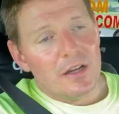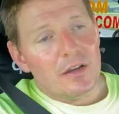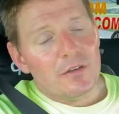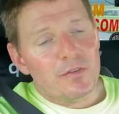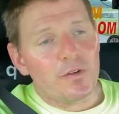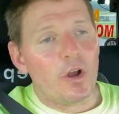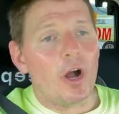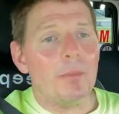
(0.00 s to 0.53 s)

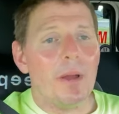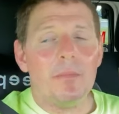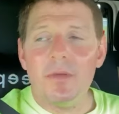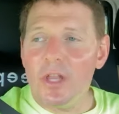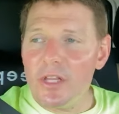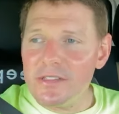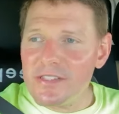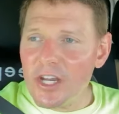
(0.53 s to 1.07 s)
For all my
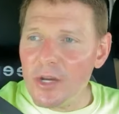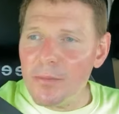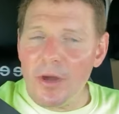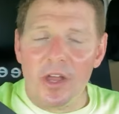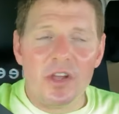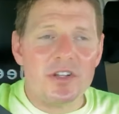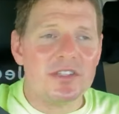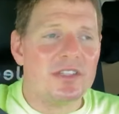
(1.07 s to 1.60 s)
military
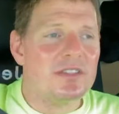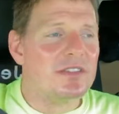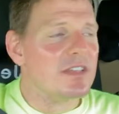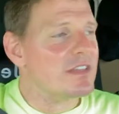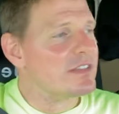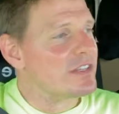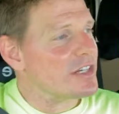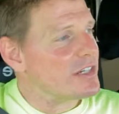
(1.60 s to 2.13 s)
brothers and
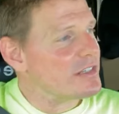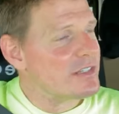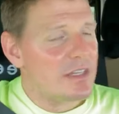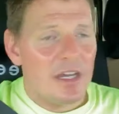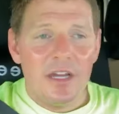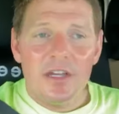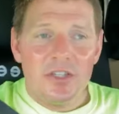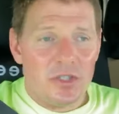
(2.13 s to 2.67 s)
sisters,
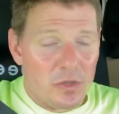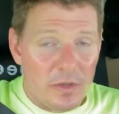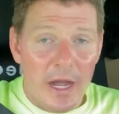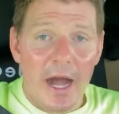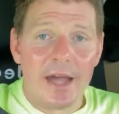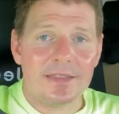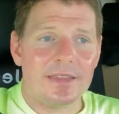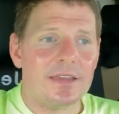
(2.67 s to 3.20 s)
you
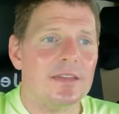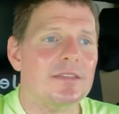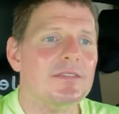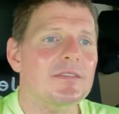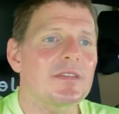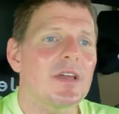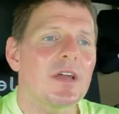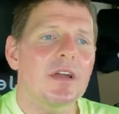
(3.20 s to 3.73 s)
got
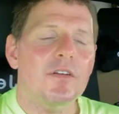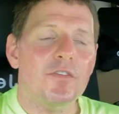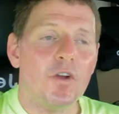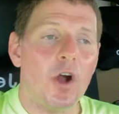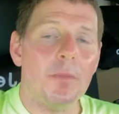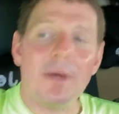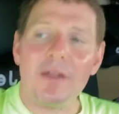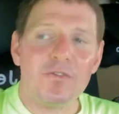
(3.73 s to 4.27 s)
this. For
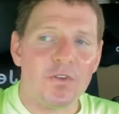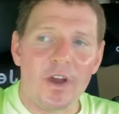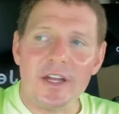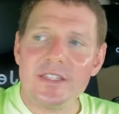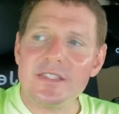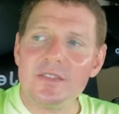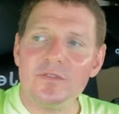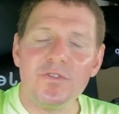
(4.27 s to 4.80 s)
all my
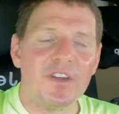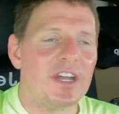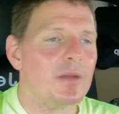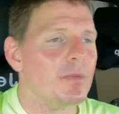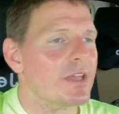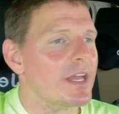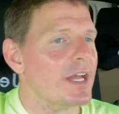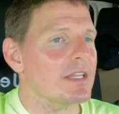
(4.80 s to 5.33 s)
friends and
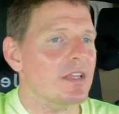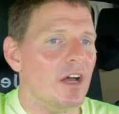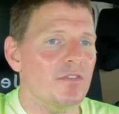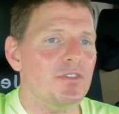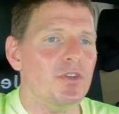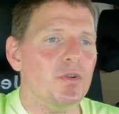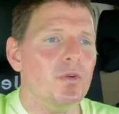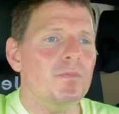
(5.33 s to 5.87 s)
family, I love
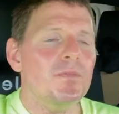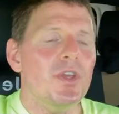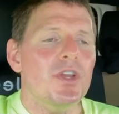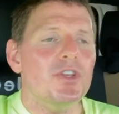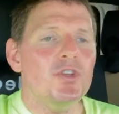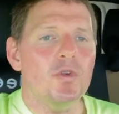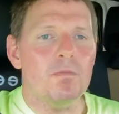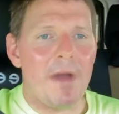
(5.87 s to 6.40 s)
you.
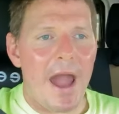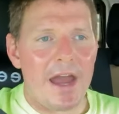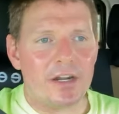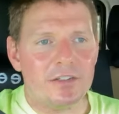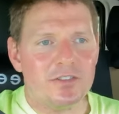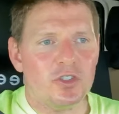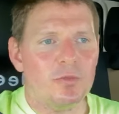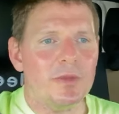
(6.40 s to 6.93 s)
You matter
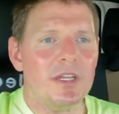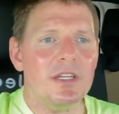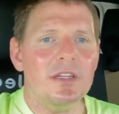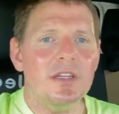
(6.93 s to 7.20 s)
to me.